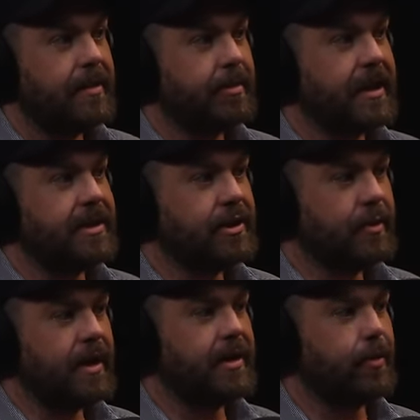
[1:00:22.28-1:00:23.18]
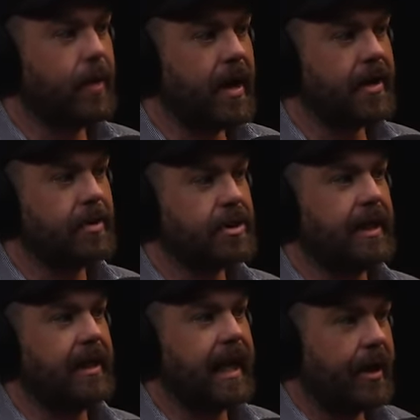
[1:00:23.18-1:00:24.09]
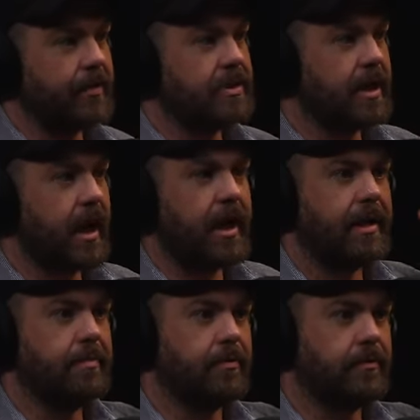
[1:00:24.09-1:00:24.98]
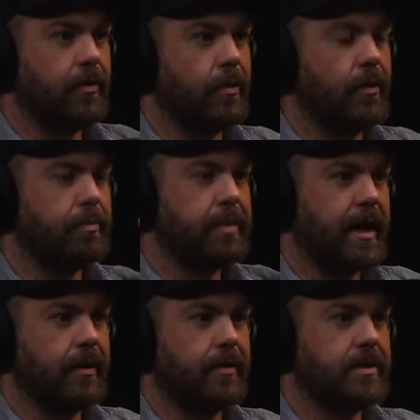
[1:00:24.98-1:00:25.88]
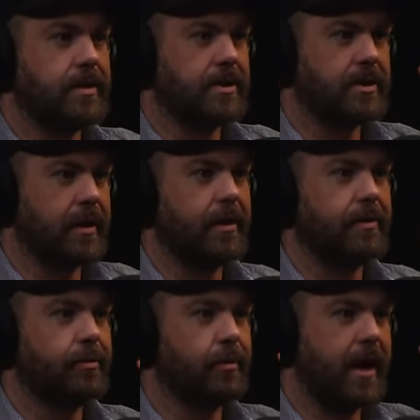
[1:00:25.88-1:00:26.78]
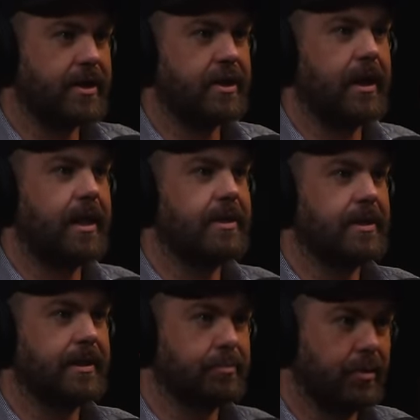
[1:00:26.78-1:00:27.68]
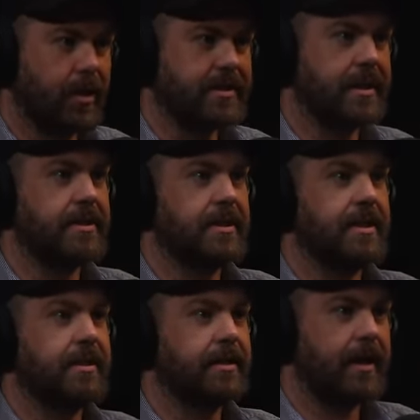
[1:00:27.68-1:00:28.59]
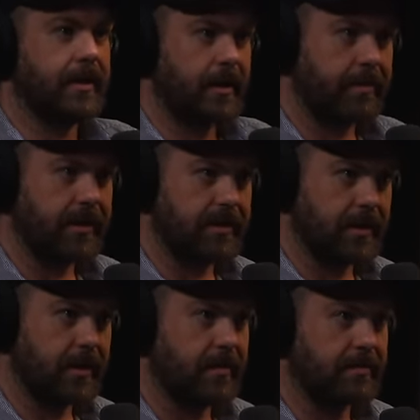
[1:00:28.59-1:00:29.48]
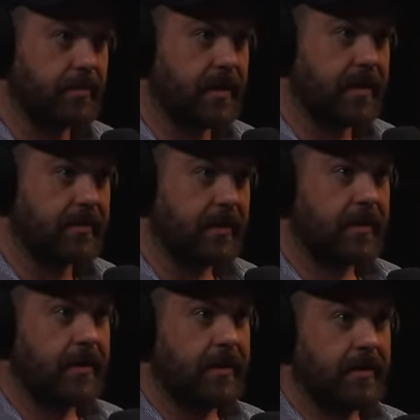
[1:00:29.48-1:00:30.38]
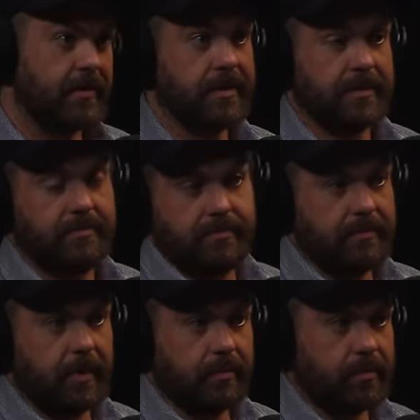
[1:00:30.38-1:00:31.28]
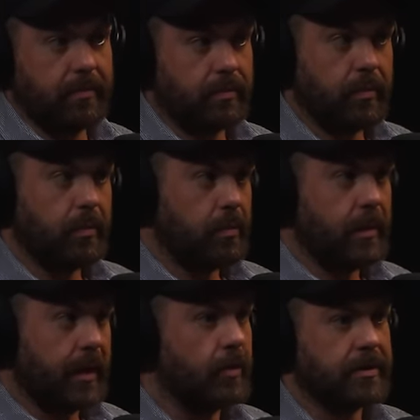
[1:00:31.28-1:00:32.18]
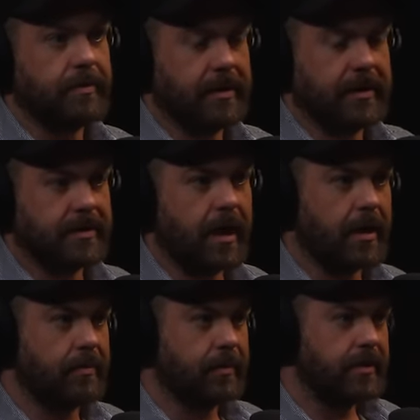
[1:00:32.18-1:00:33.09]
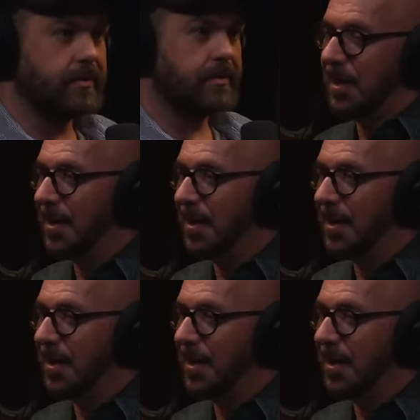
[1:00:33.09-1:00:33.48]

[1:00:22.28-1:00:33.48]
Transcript: but they do it in a way which allows time for parents to start rationalizing and processing and kind of coming to terms with this what ultimately is terrible news.